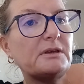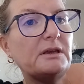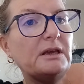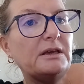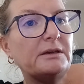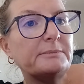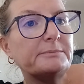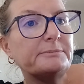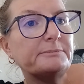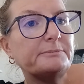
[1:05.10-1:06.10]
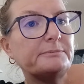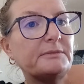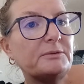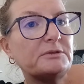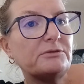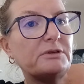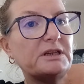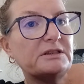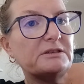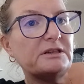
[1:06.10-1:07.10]
It was a
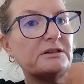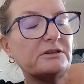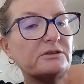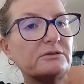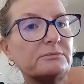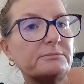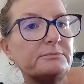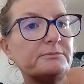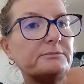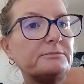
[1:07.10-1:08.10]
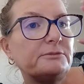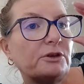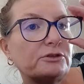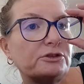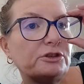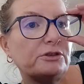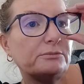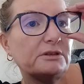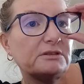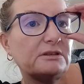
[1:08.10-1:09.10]
Rio Tinto
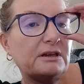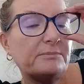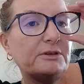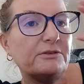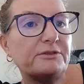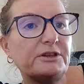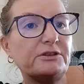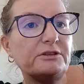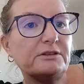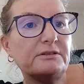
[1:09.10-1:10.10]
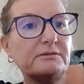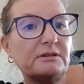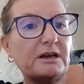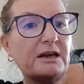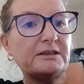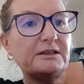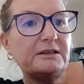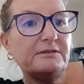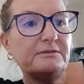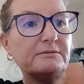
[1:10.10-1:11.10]
costume. I'm not very good at adding
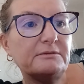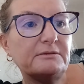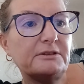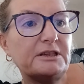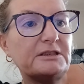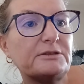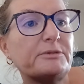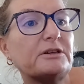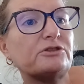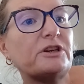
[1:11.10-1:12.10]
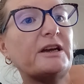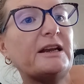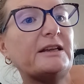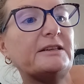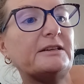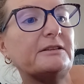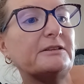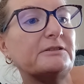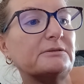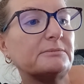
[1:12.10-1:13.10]
in things, but I'll try and add in a
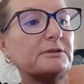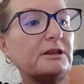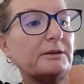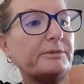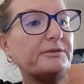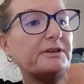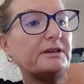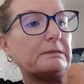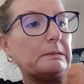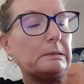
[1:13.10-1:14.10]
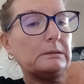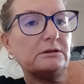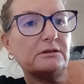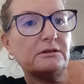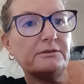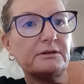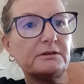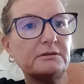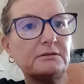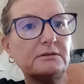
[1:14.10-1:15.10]
little clip of it. I don't know if I can.